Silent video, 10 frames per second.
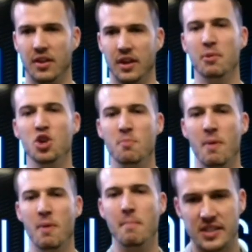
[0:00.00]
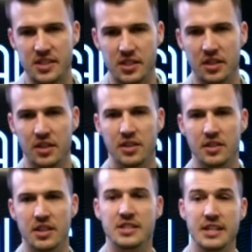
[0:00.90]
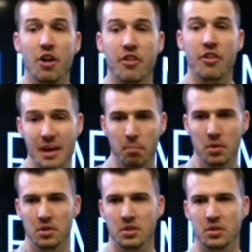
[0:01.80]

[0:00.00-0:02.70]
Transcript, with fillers: and I'm going to do my best to sell them.